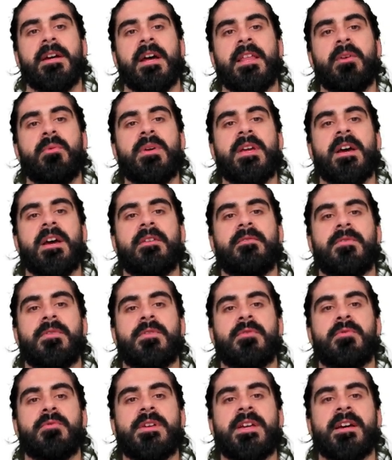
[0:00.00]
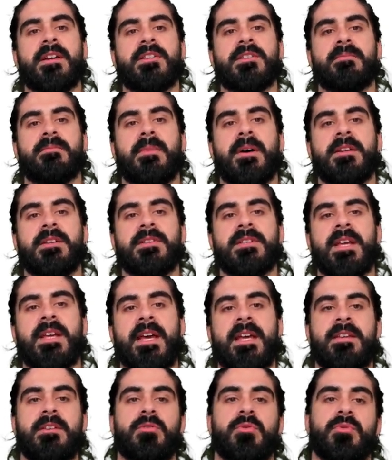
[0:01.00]
And then we have 3x
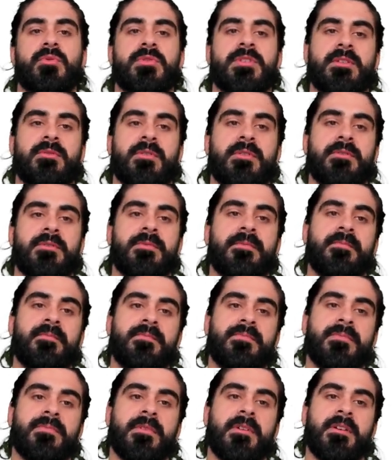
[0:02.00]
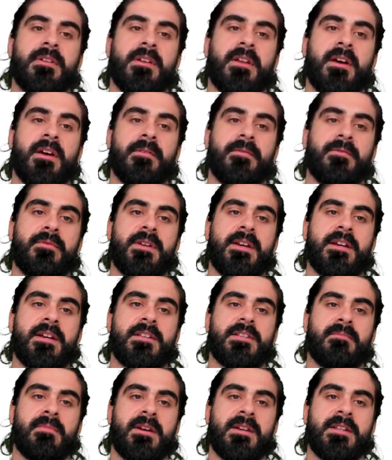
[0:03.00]
a = 0. Now, if
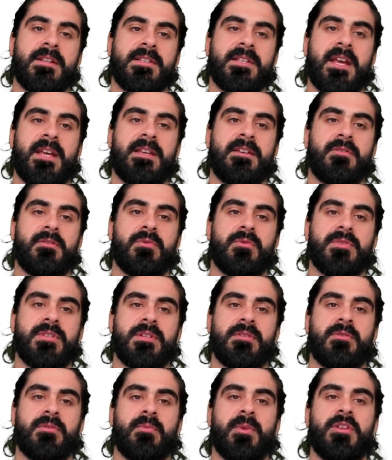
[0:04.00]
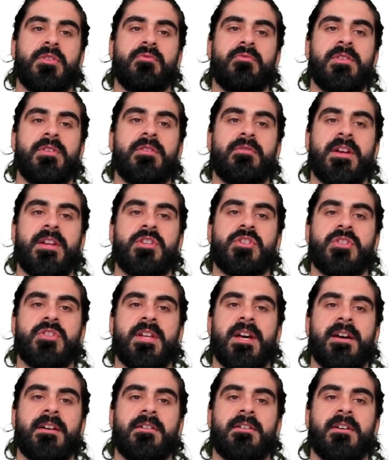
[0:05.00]
3x a = 0, when you rearrange
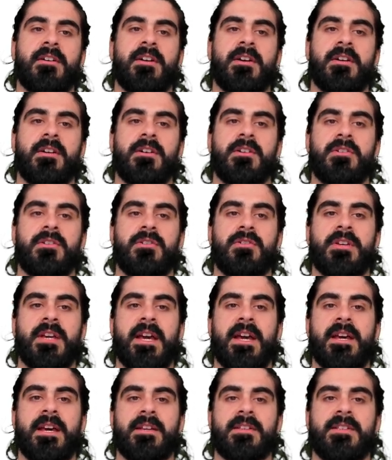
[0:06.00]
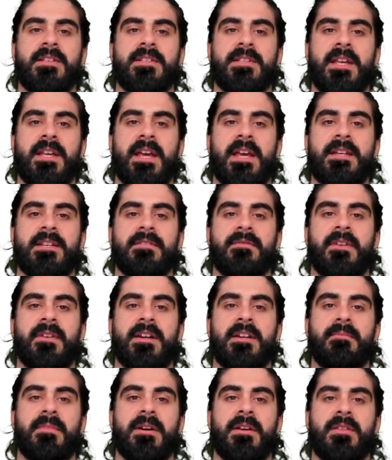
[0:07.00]
that, you get x is a /
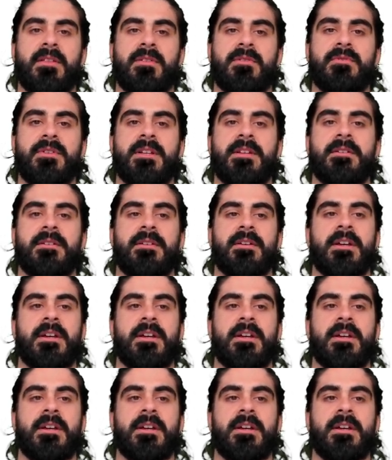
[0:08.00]
3.